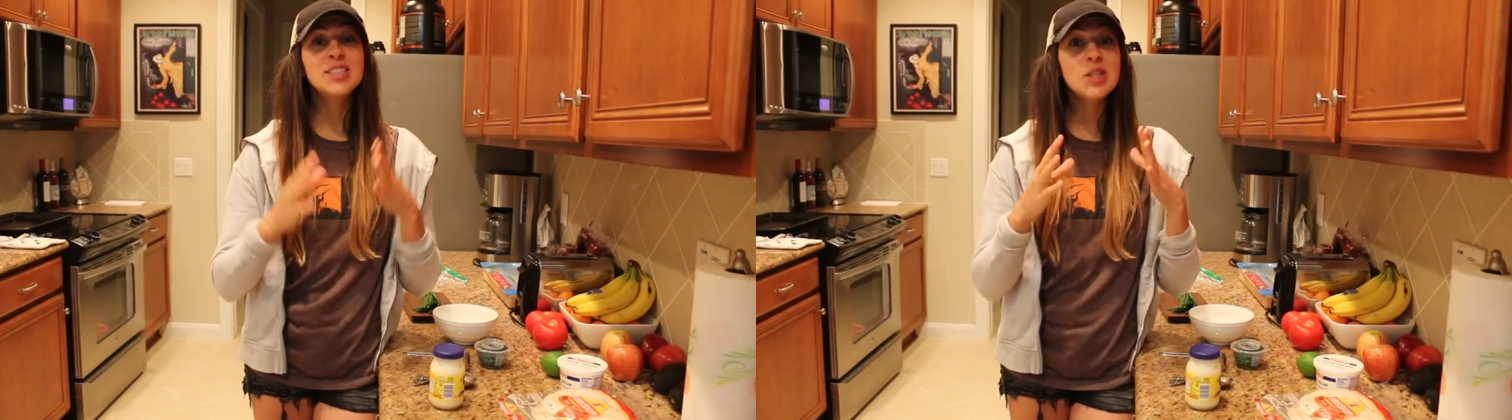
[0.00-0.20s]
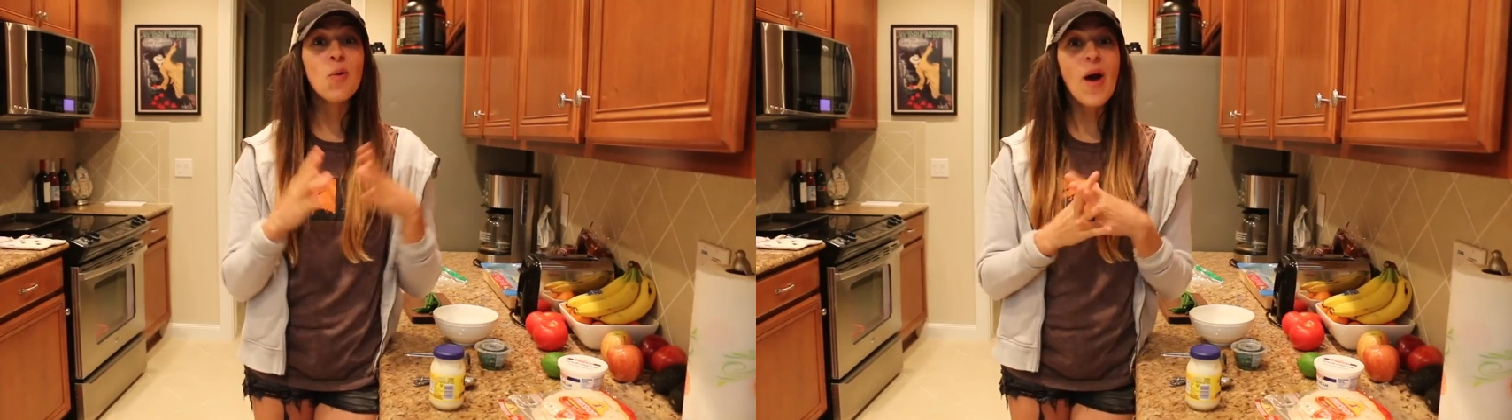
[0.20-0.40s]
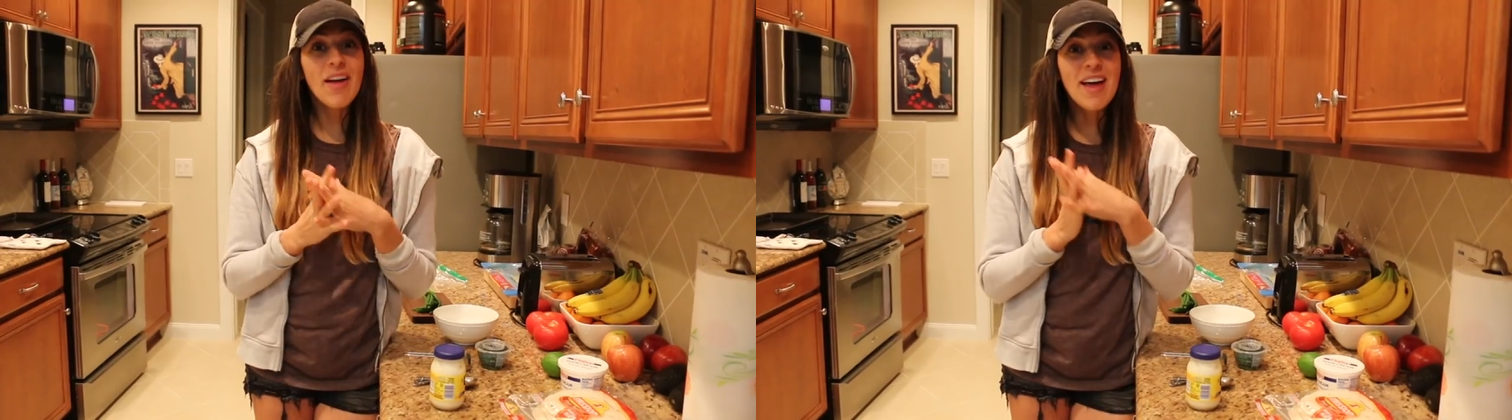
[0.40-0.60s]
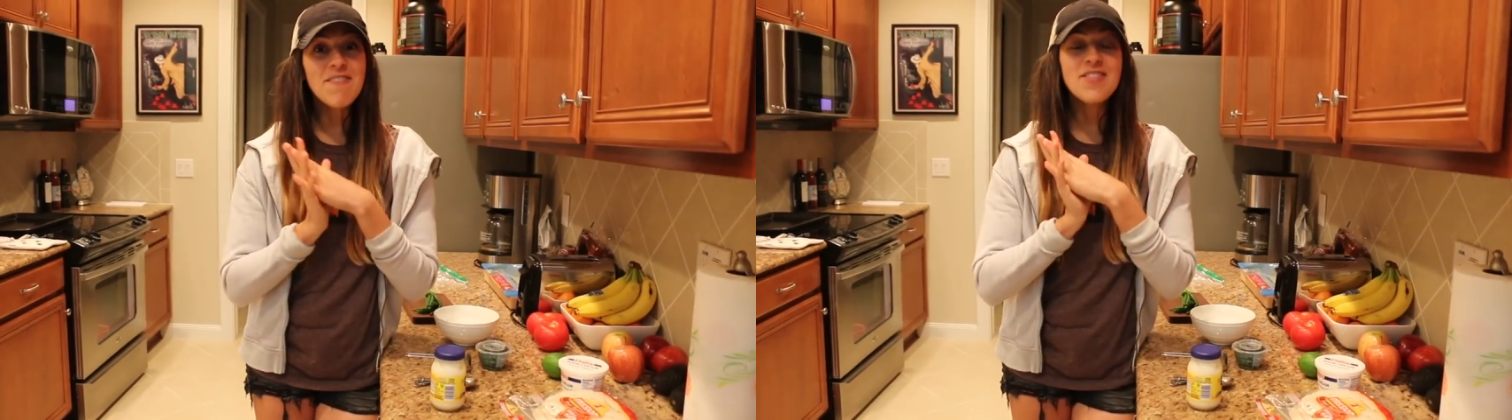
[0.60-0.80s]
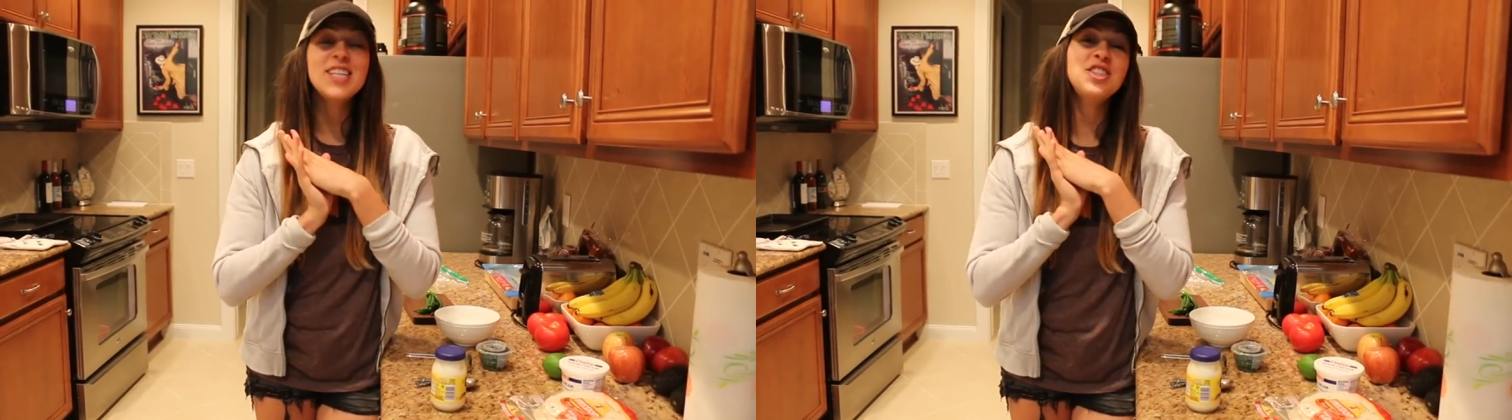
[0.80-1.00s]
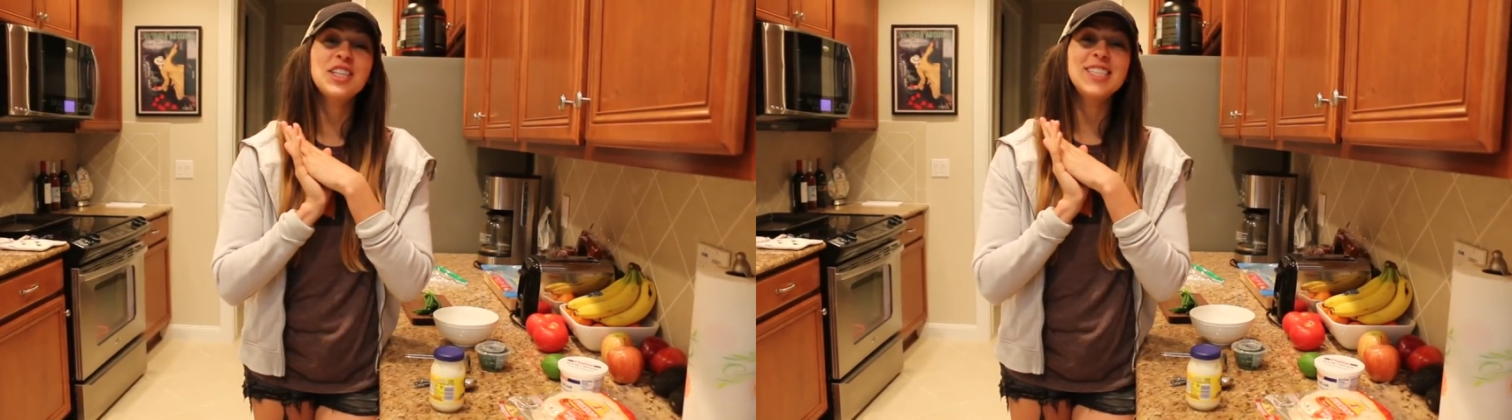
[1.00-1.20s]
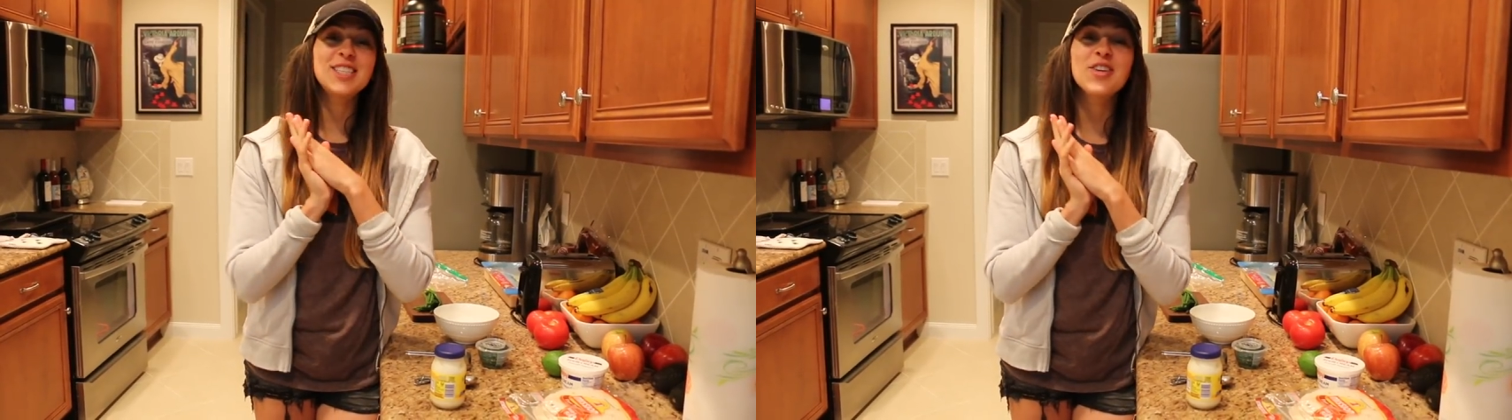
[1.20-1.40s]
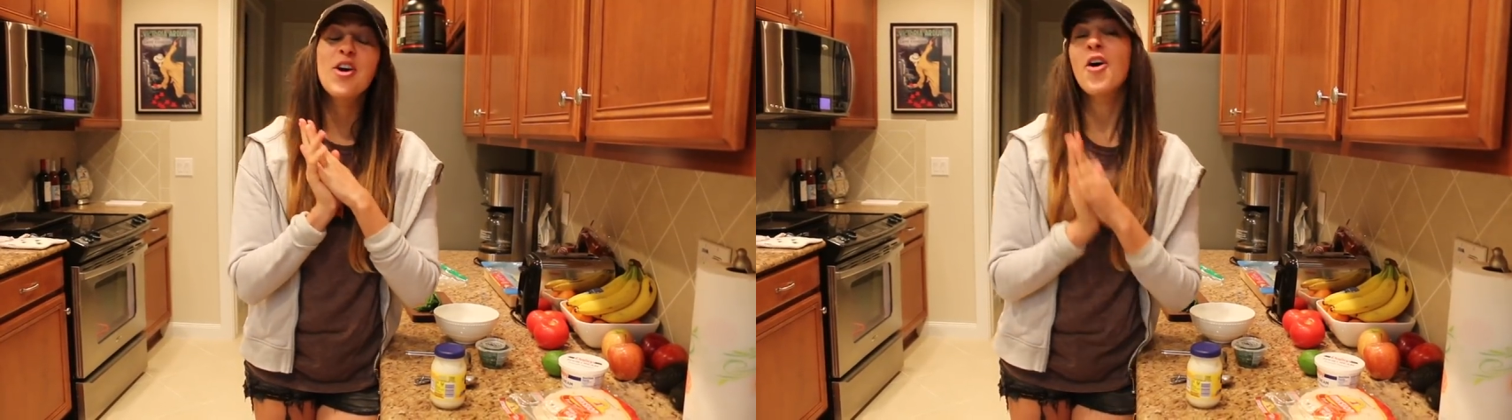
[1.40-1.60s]
So while that fish
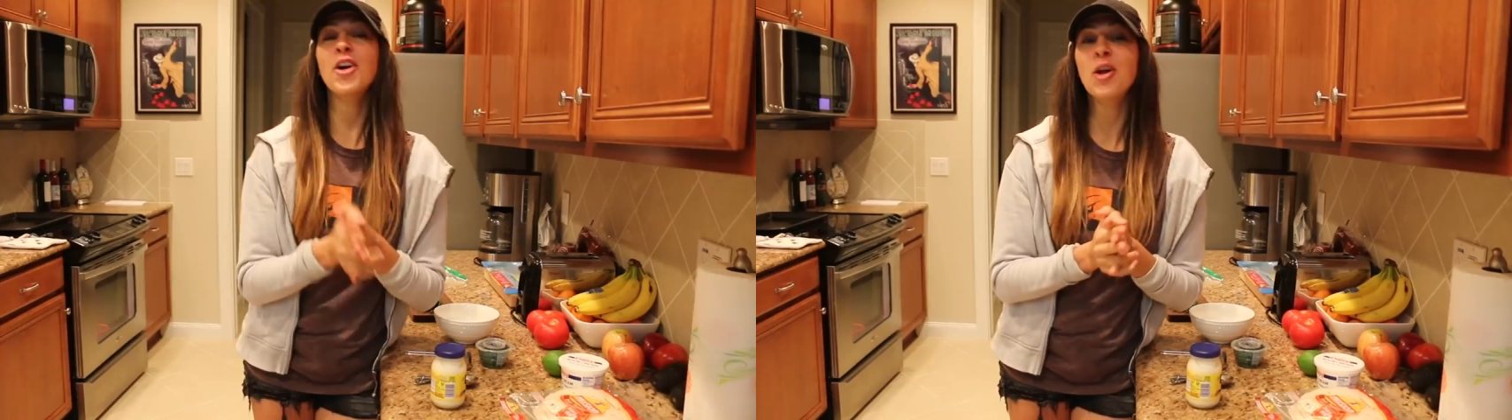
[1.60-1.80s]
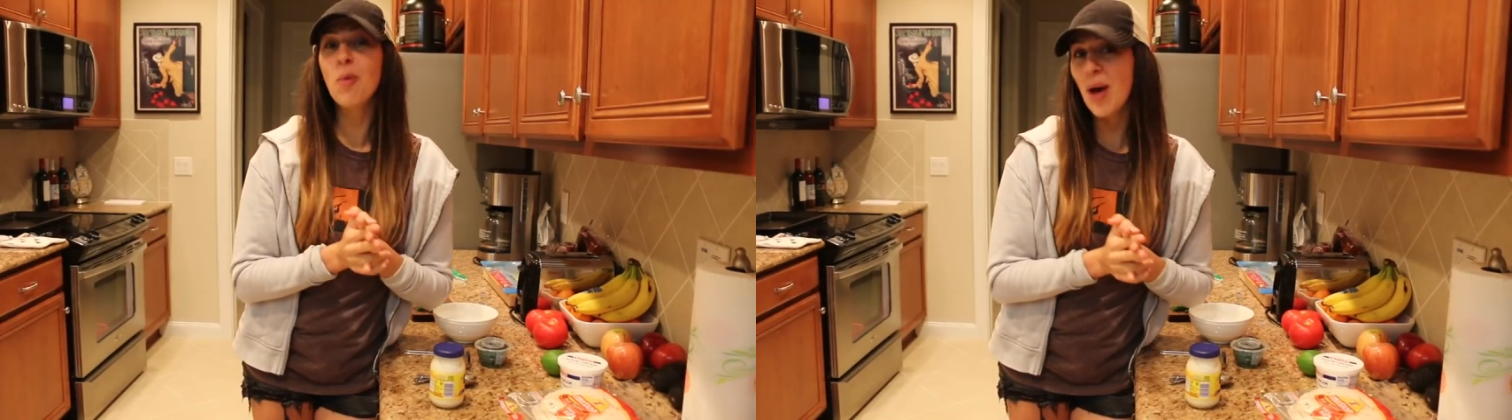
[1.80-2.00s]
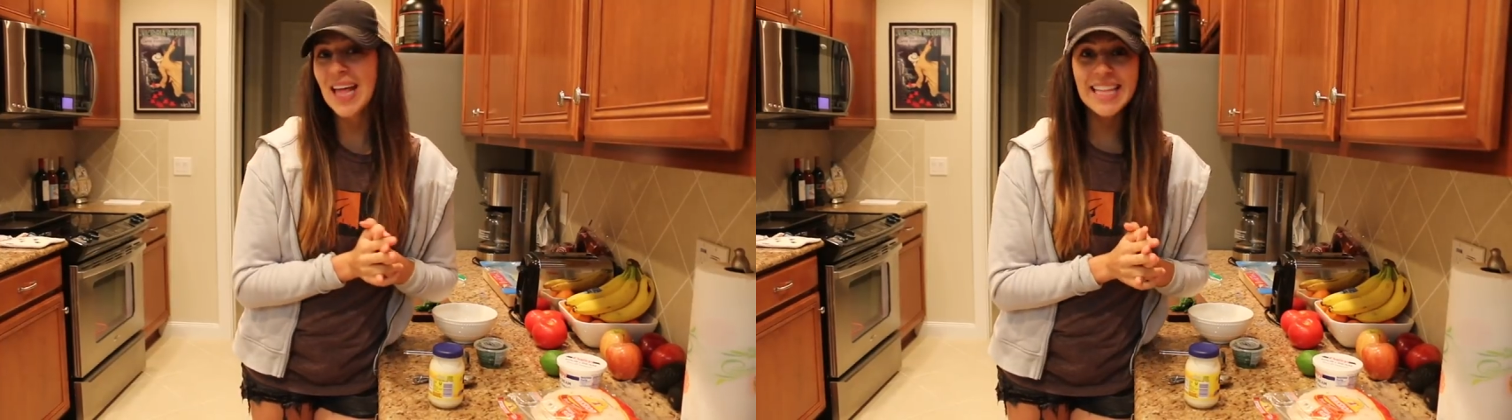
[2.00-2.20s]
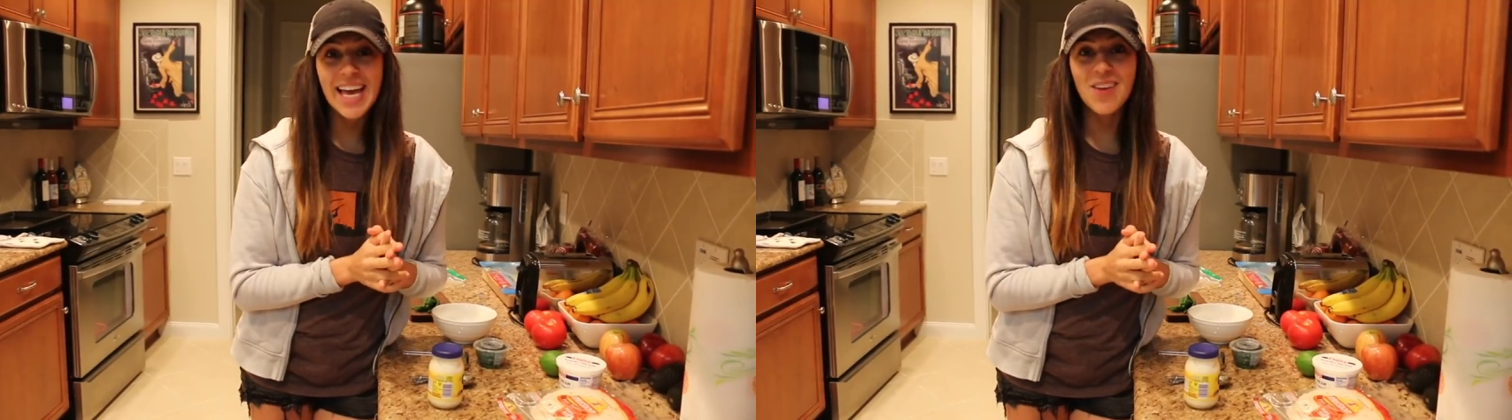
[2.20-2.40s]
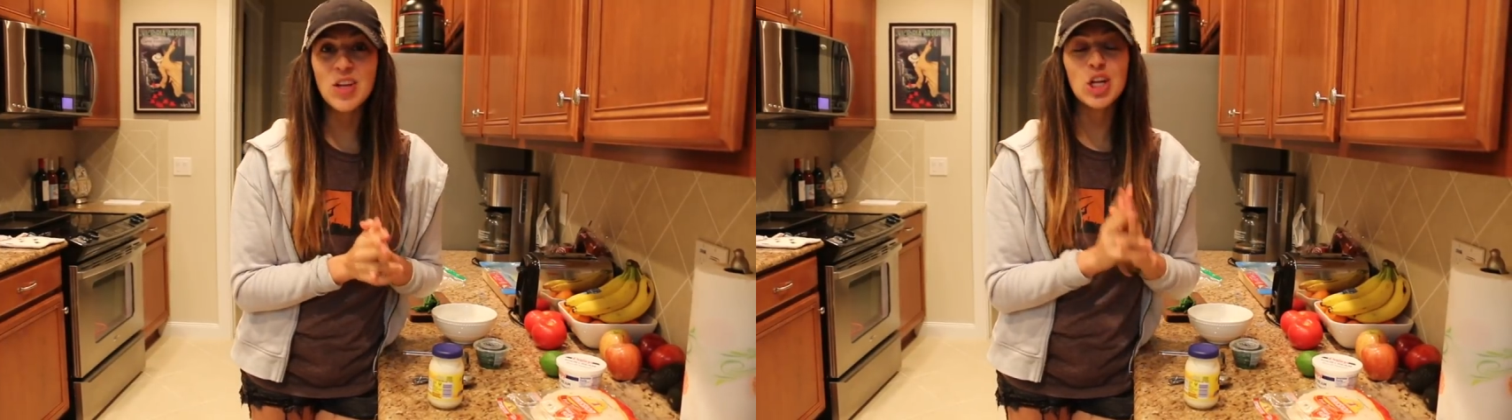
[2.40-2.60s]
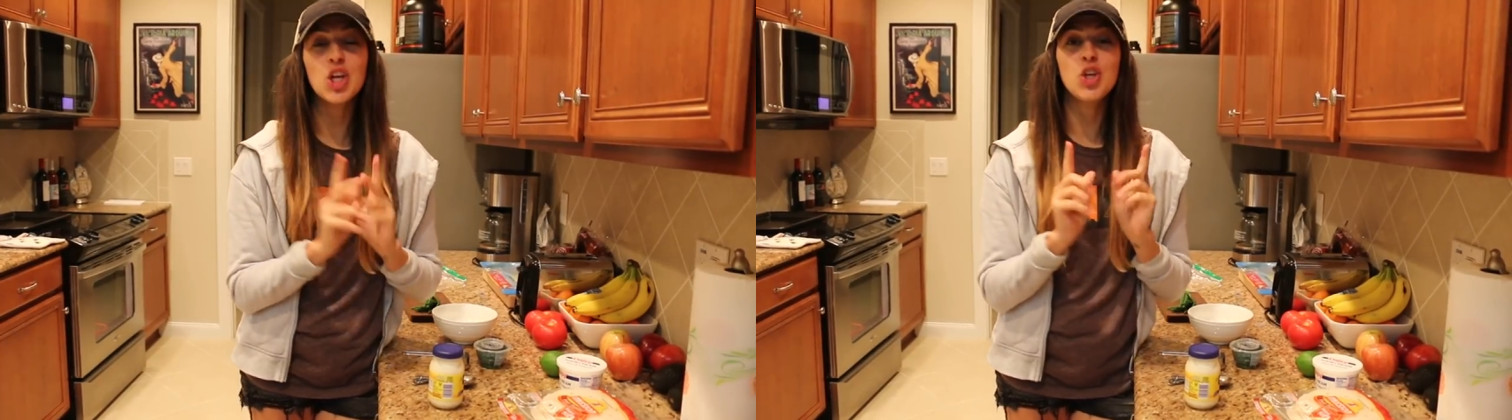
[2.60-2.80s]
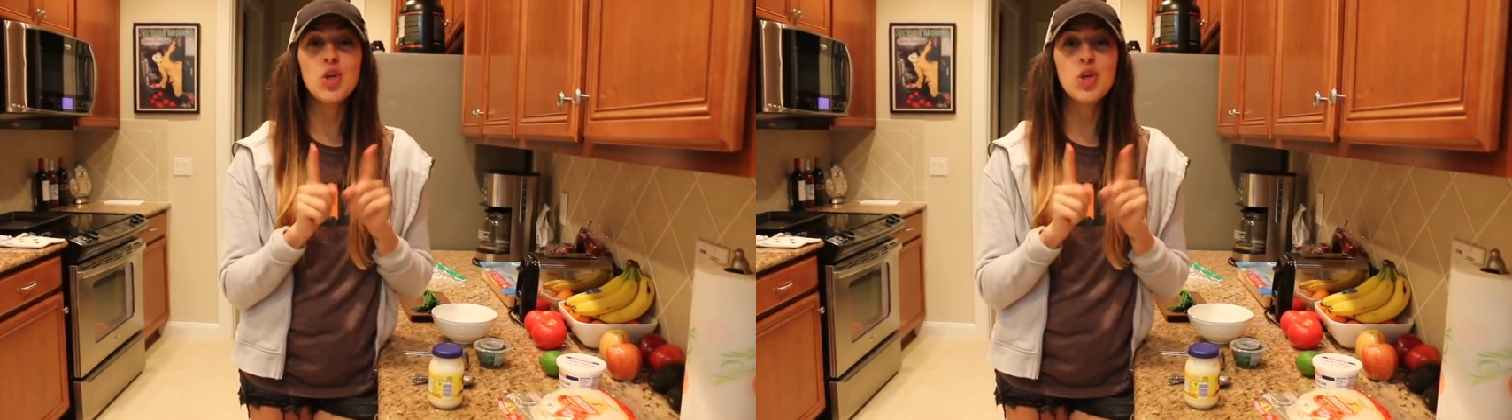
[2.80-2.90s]
is cooking away in the oven,